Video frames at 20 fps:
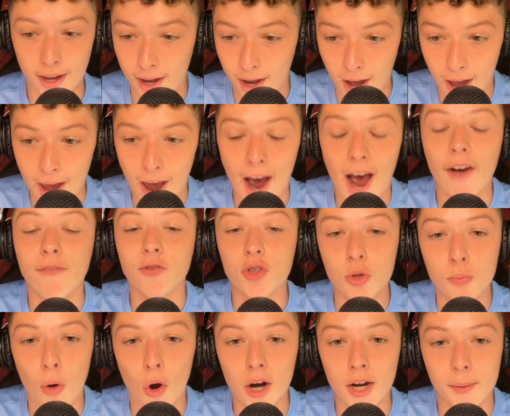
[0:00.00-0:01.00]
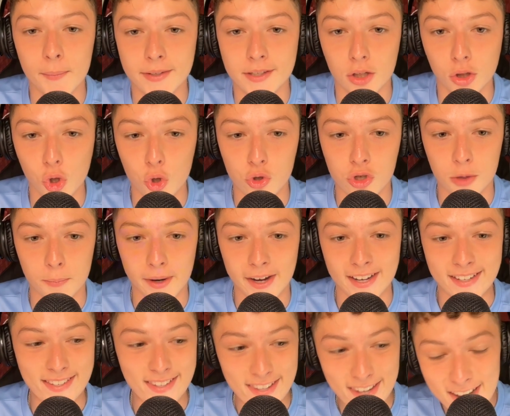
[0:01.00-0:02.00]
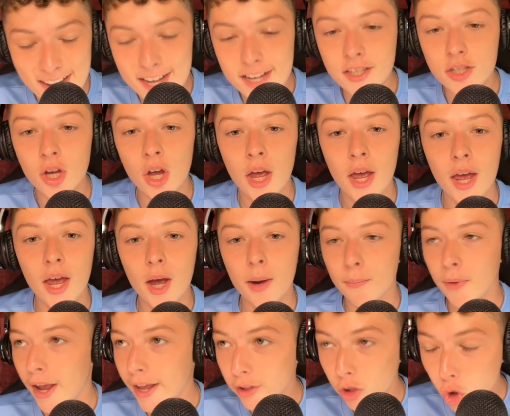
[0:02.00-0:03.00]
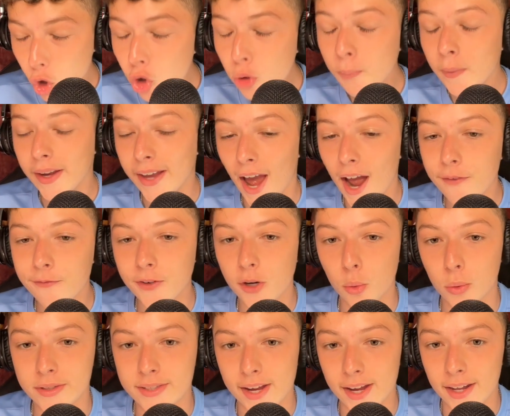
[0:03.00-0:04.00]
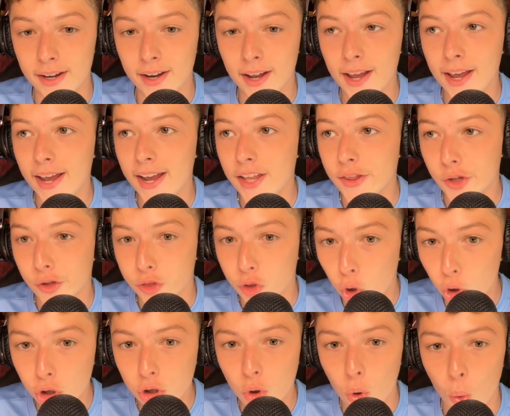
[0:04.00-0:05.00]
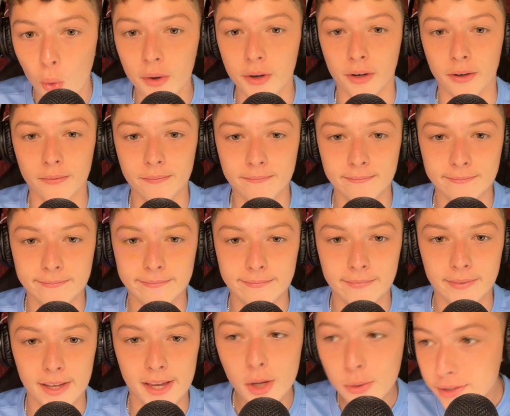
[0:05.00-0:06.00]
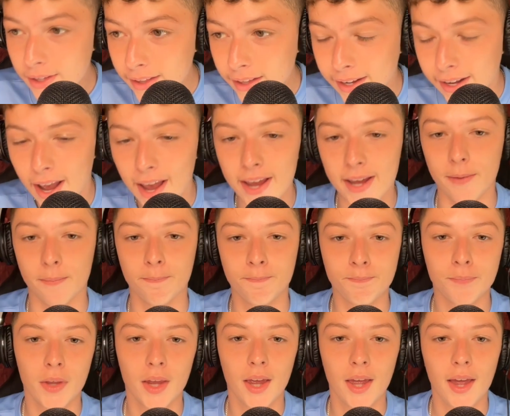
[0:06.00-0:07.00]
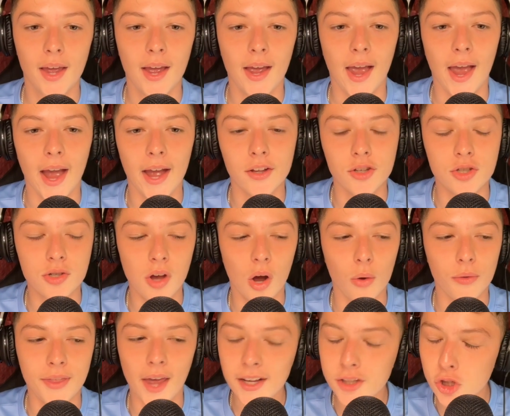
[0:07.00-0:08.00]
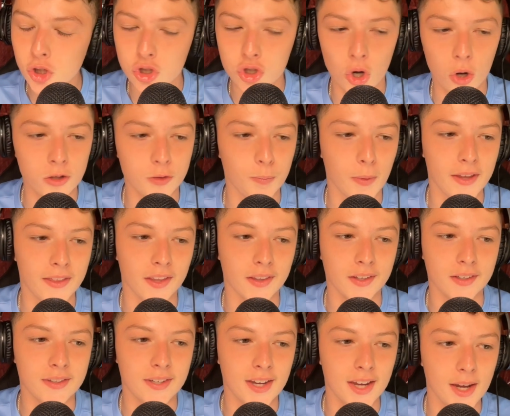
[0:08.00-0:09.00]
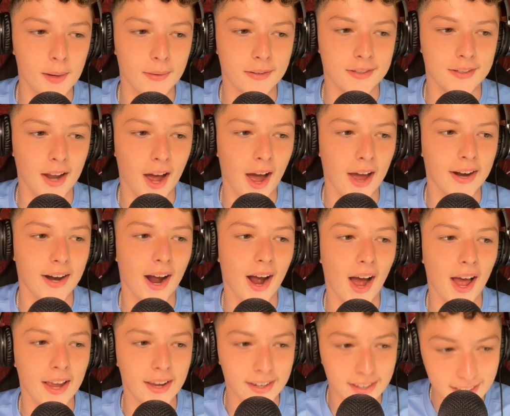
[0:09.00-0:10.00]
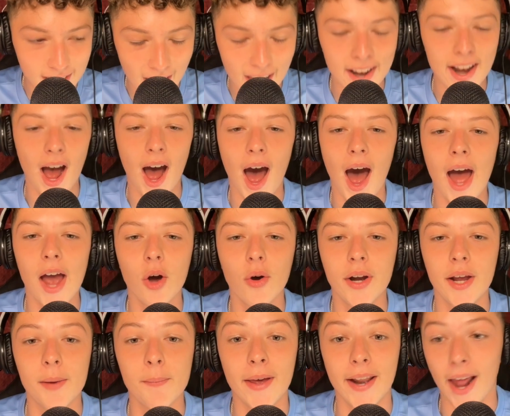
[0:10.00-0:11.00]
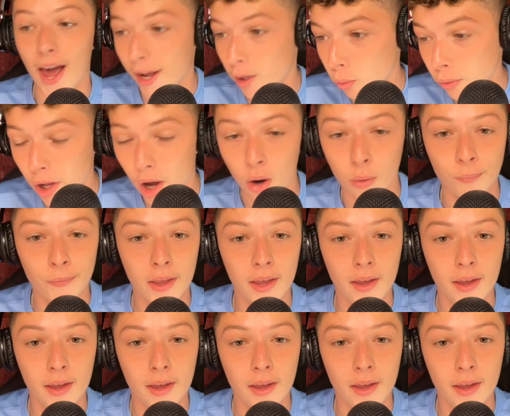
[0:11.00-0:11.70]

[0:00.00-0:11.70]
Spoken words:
have to mark him as a loser because and Luke McCaffrey was in the third quarter. He was in the game. And so that just shows me that the team is not yet high on him, and I don't know.